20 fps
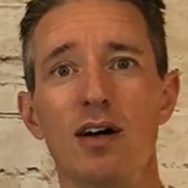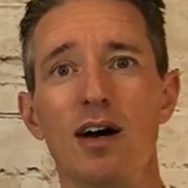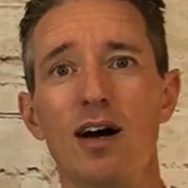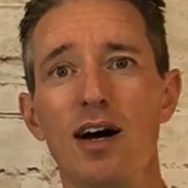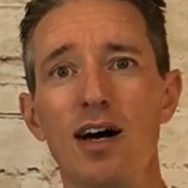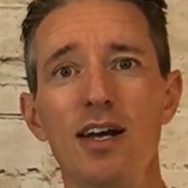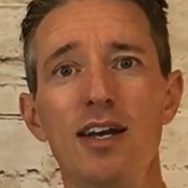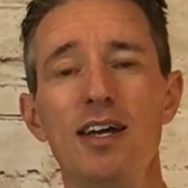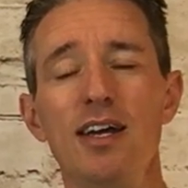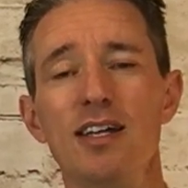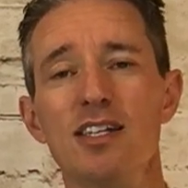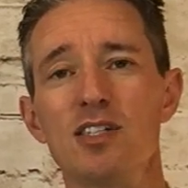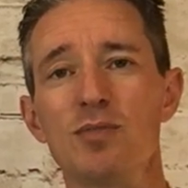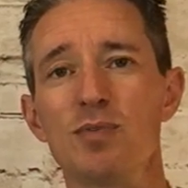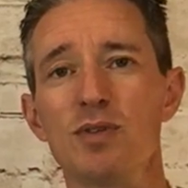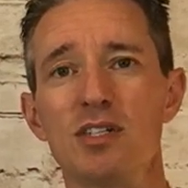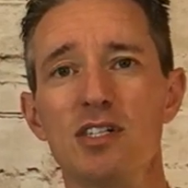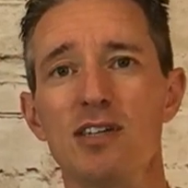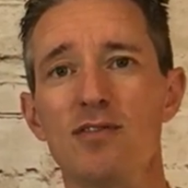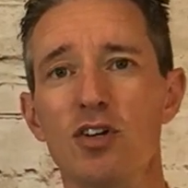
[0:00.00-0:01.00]
HUD
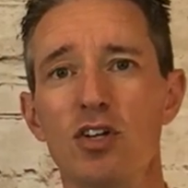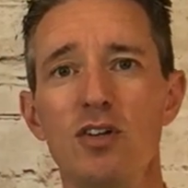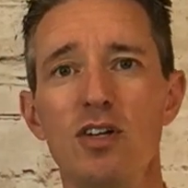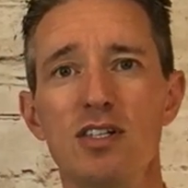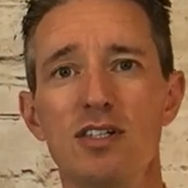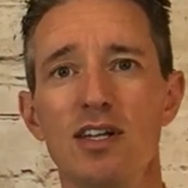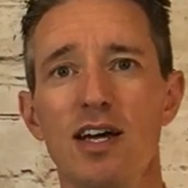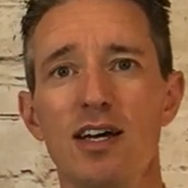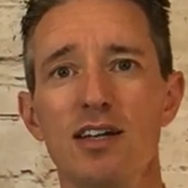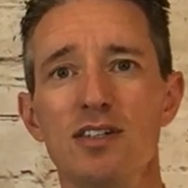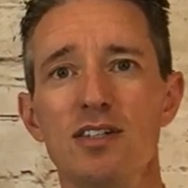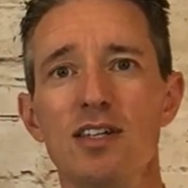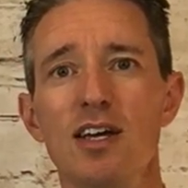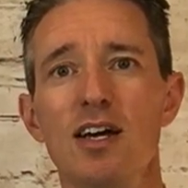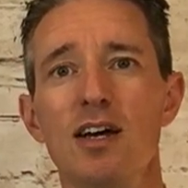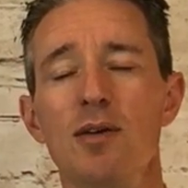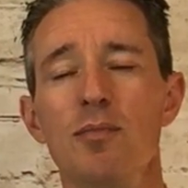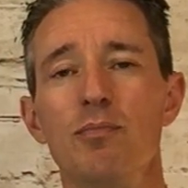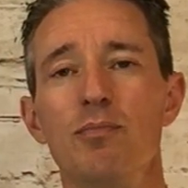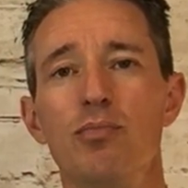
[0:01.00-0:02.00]
specifically says
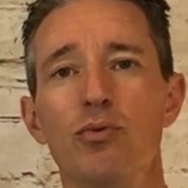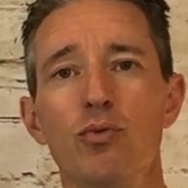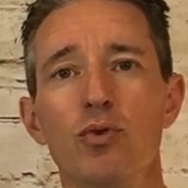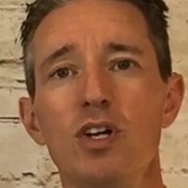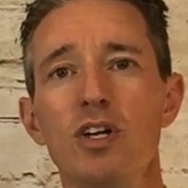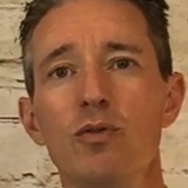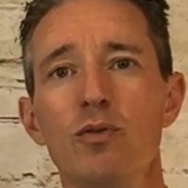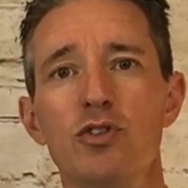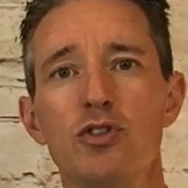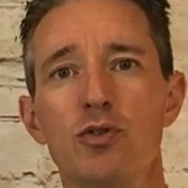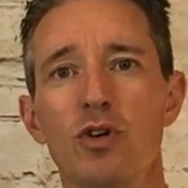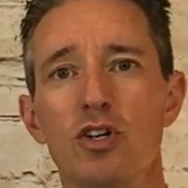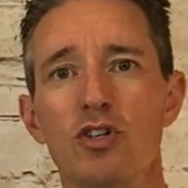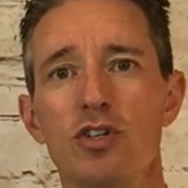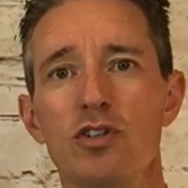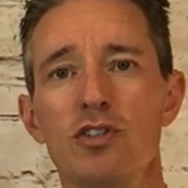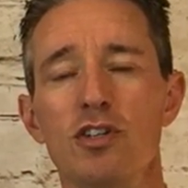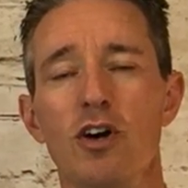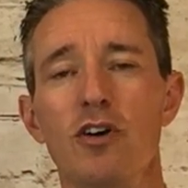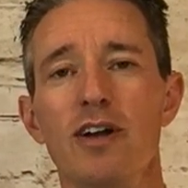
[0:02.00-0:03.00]
breed
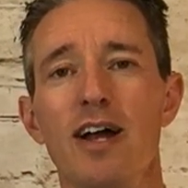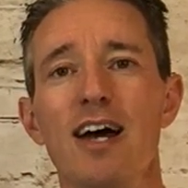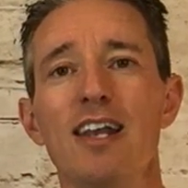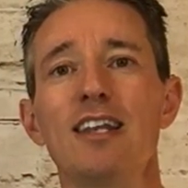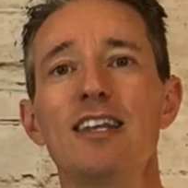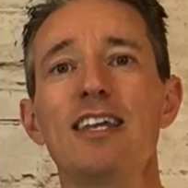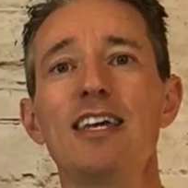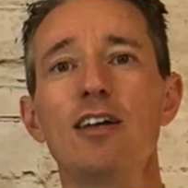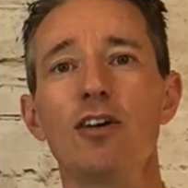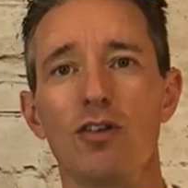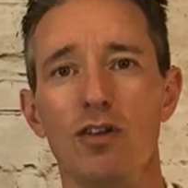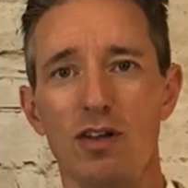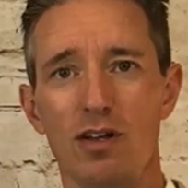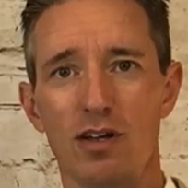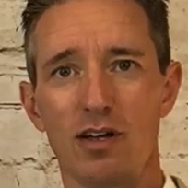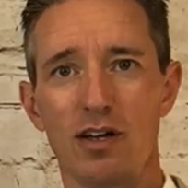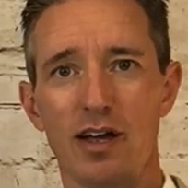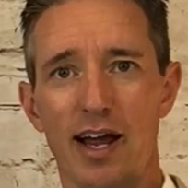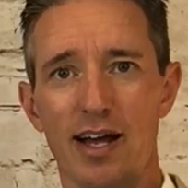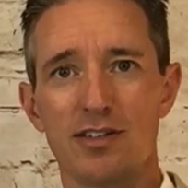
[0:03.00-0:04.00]
restrictions are not legal
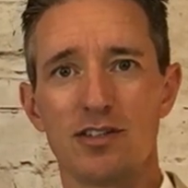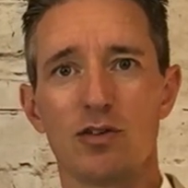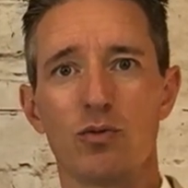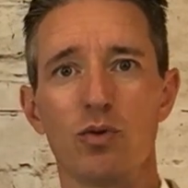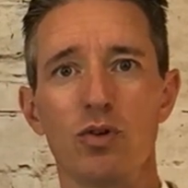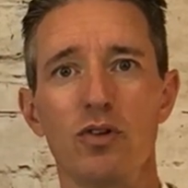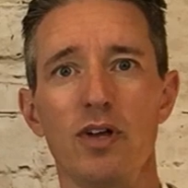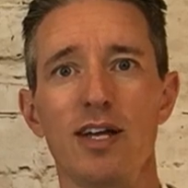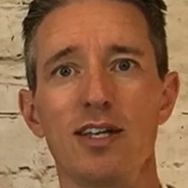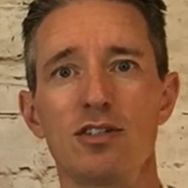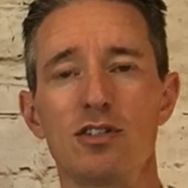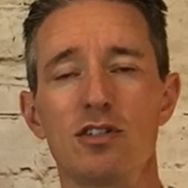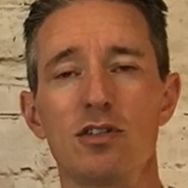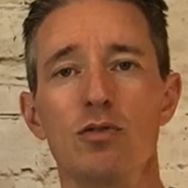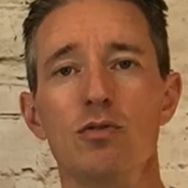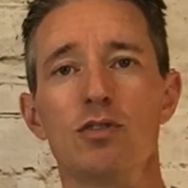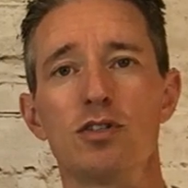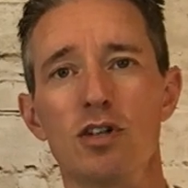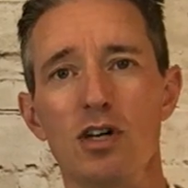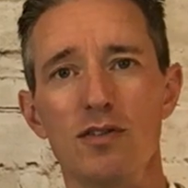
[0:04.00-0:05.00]
as it relates
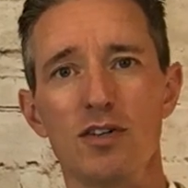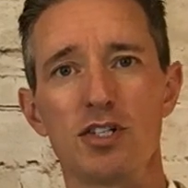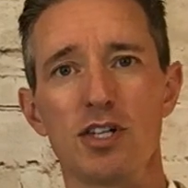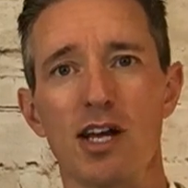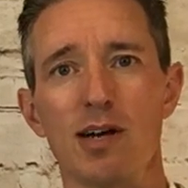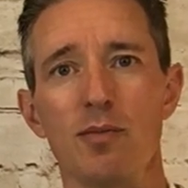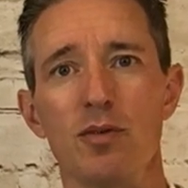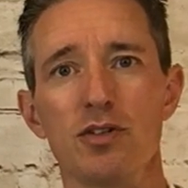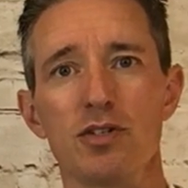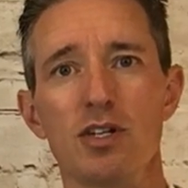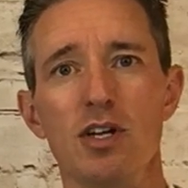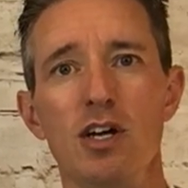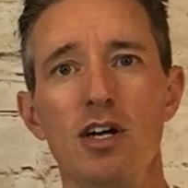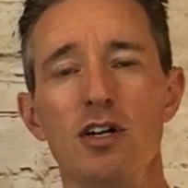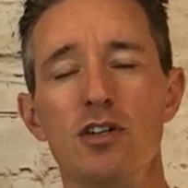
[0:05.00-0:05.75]
to service animals.